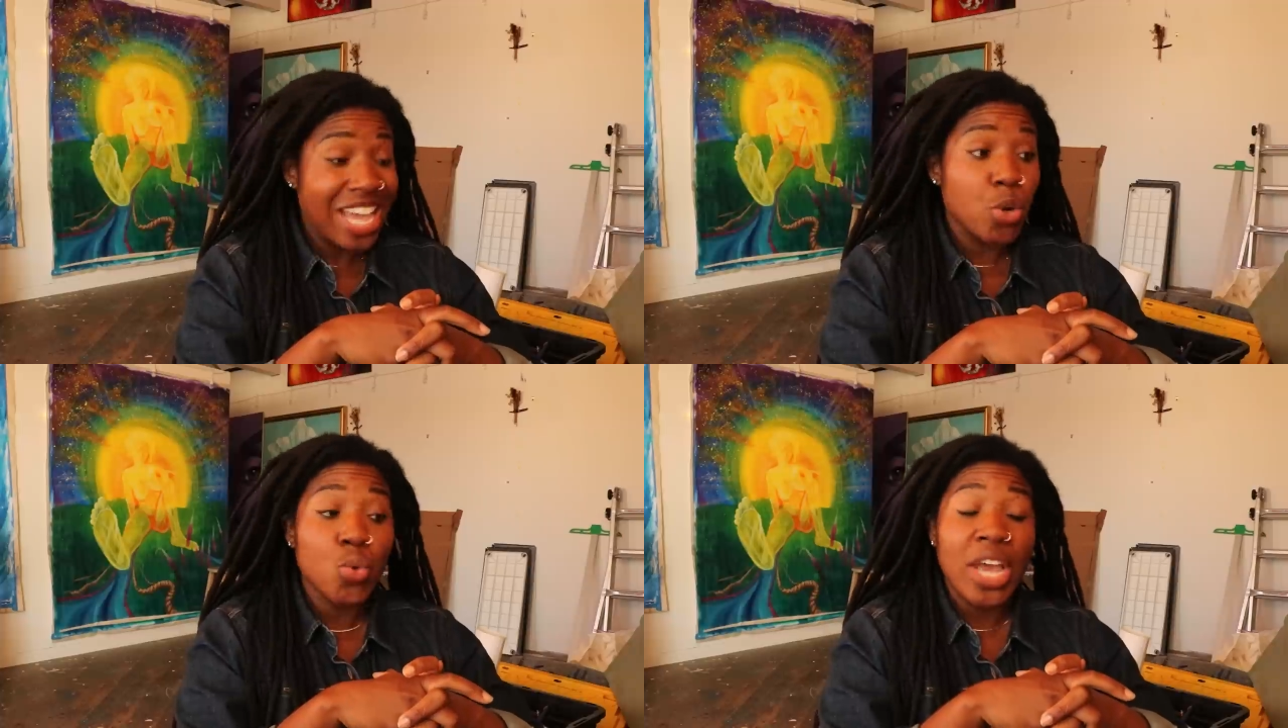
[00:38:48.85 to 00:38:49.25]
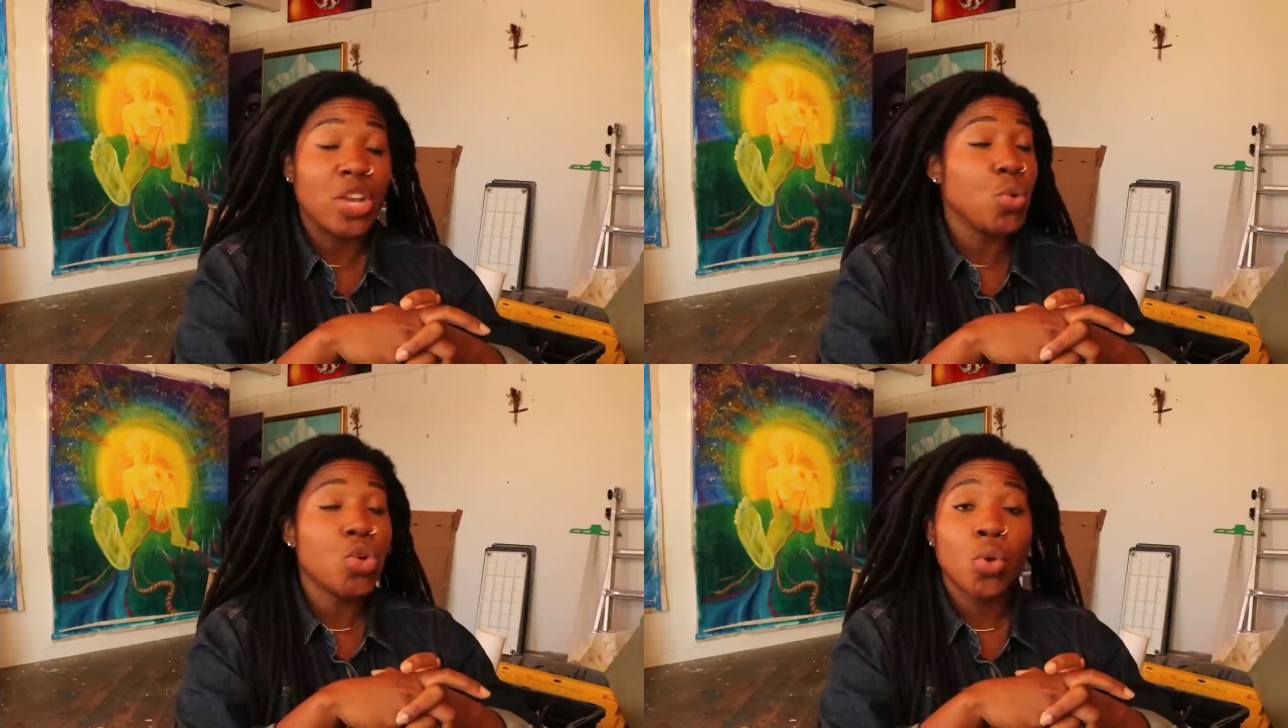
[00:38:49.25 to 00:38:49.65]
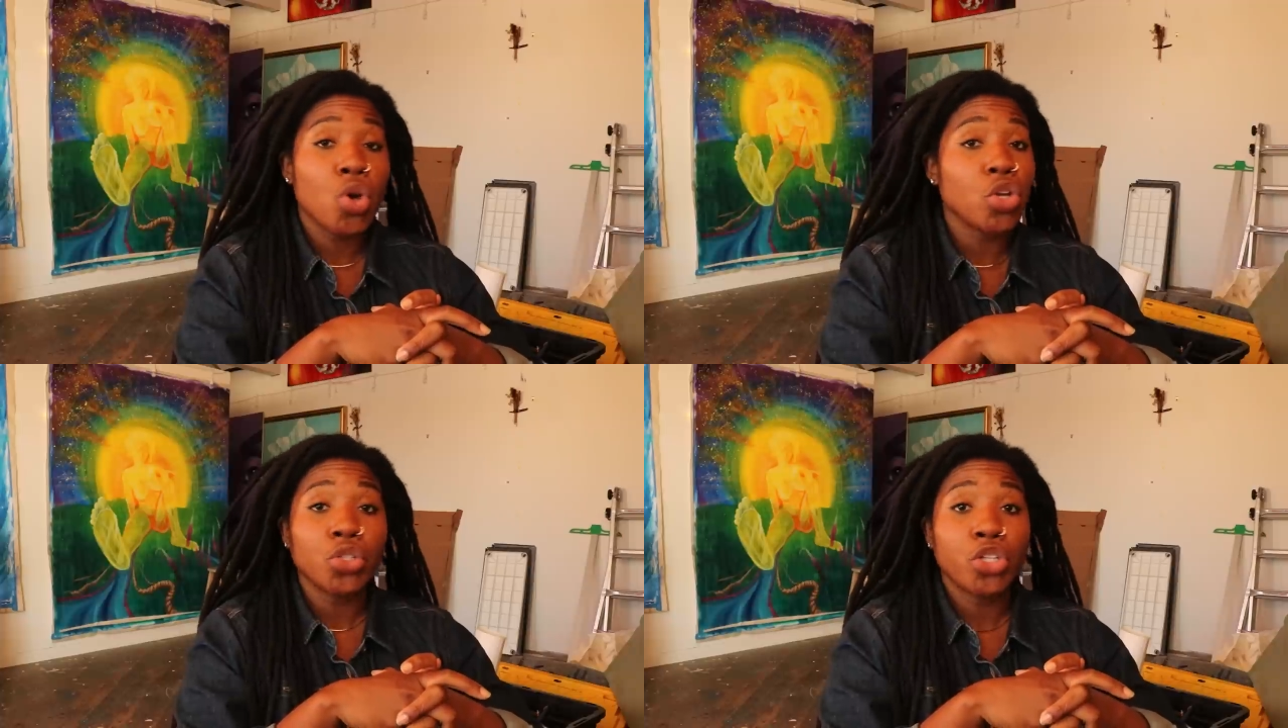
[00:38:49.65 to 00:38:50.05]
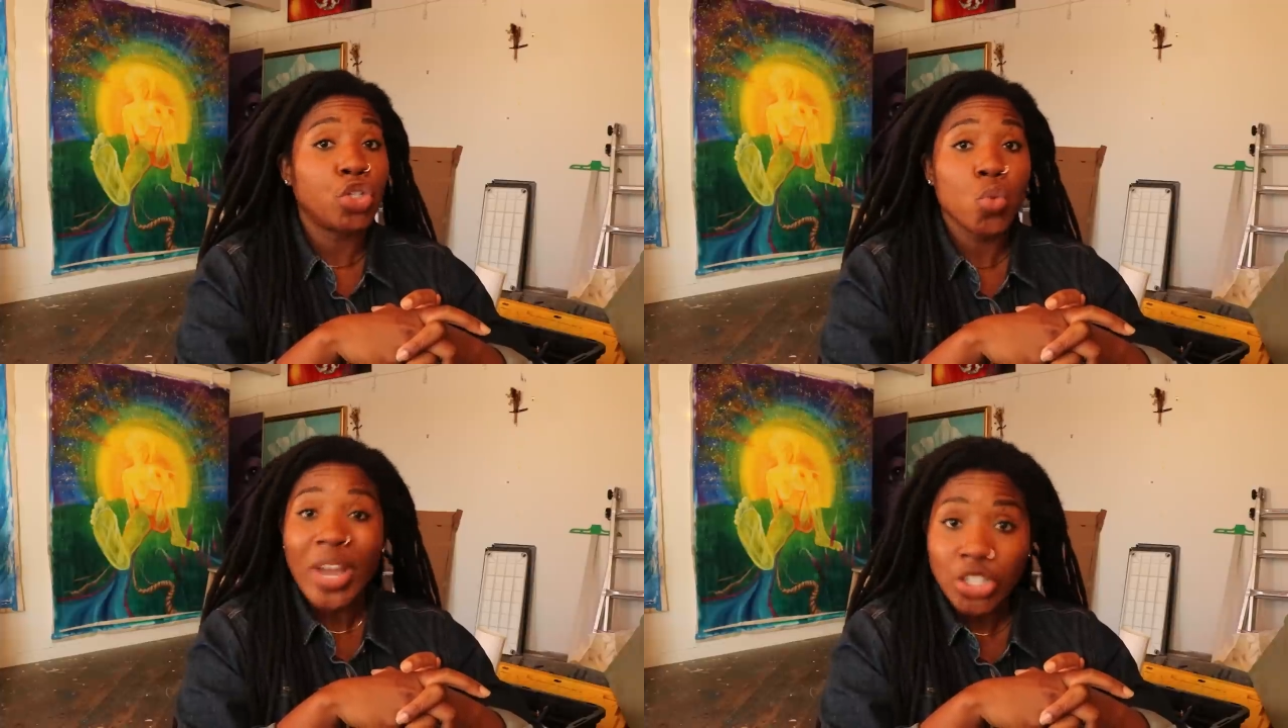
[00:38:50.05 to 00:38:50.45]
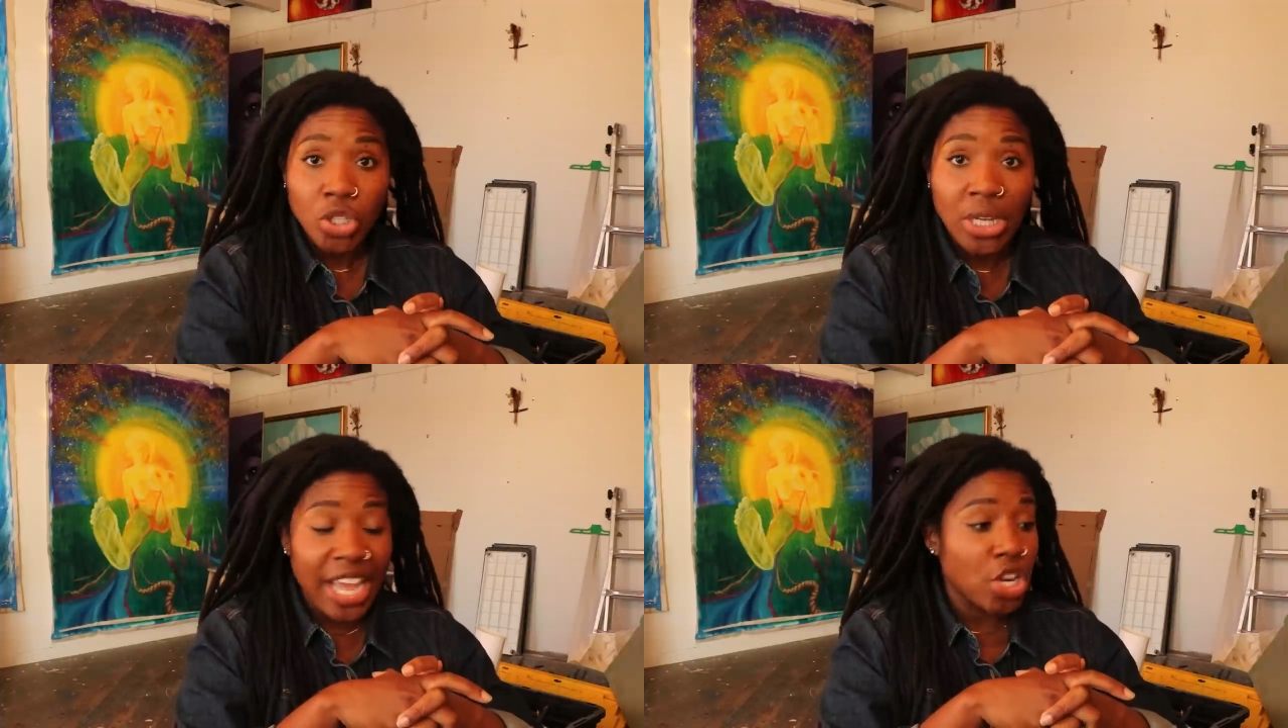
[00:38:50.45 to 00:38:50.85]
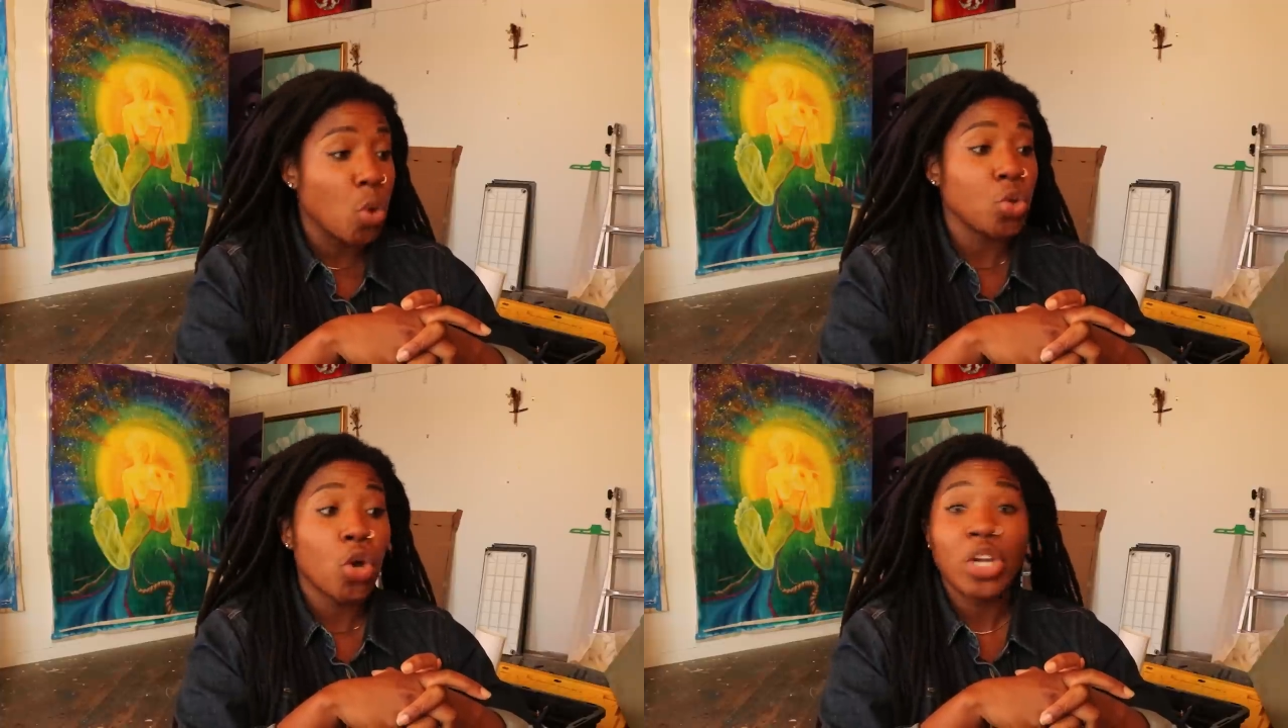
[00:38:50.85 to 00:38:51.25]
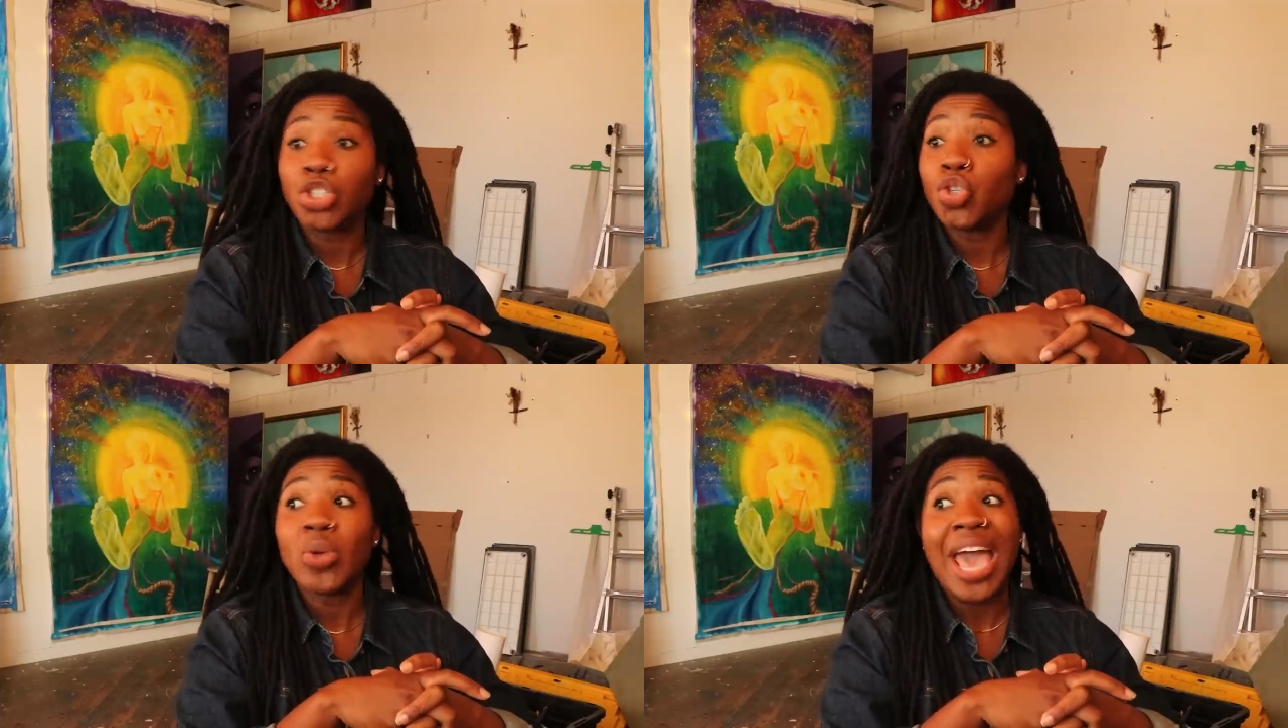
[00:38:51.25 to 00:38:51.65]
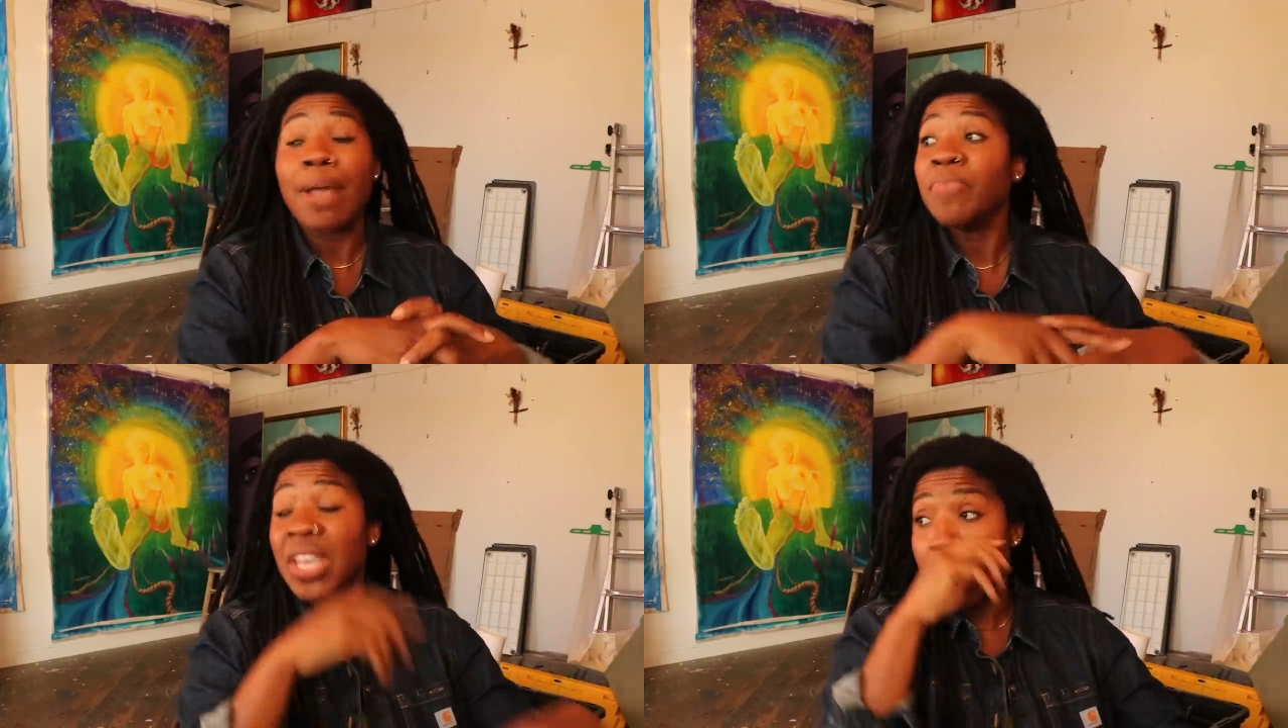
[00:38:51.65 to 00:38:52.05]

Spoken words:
and who don't know your situation and don't know that you got,